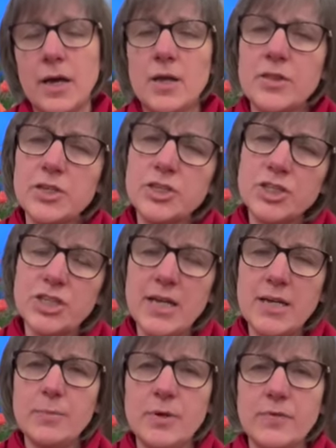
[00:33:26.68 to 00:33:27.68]
The
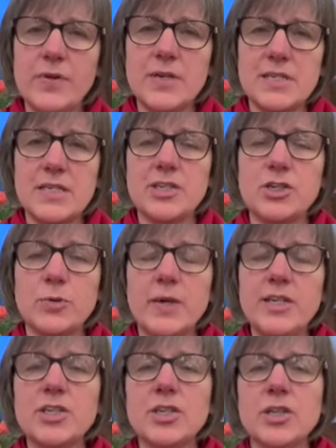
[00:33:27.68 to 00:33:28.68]
shame of her
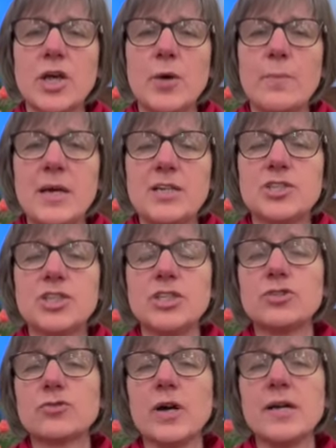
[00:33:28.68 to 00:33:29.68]
situation, though, meant she
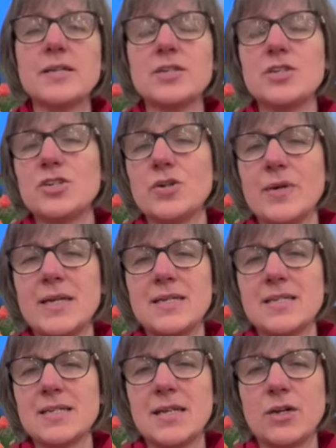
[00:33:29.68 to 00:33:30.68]
tried to do it
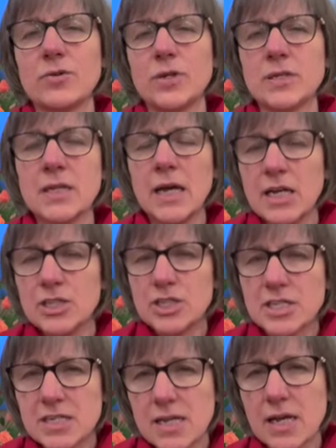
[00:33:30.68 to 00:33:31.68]
in secret,
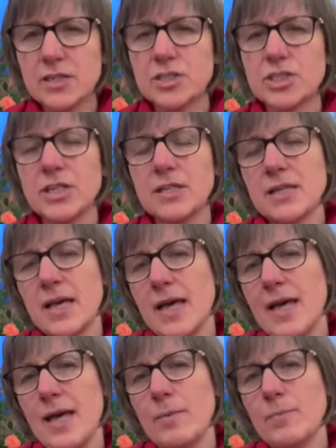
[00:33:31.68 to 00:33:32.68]
just touching the
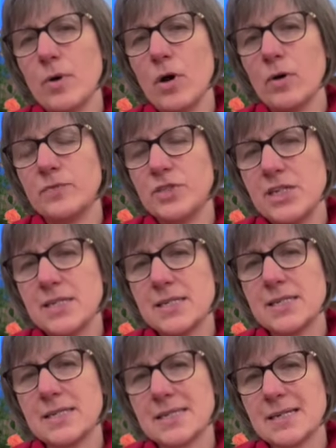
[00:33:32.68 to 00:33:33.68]
hem of
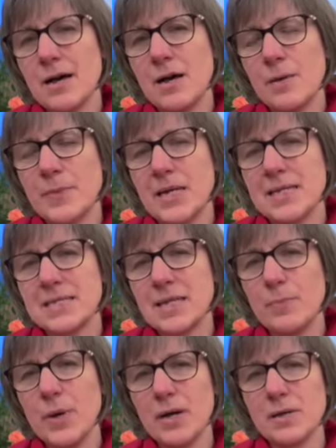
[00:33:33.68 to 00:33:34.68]
Jesus' garment as
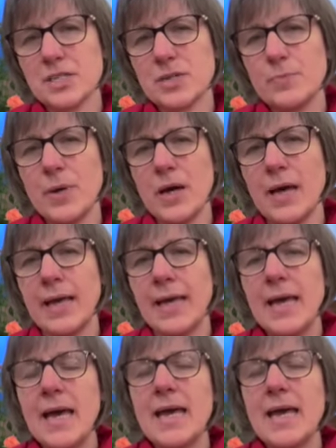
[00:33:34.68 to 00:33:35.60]
he passed by,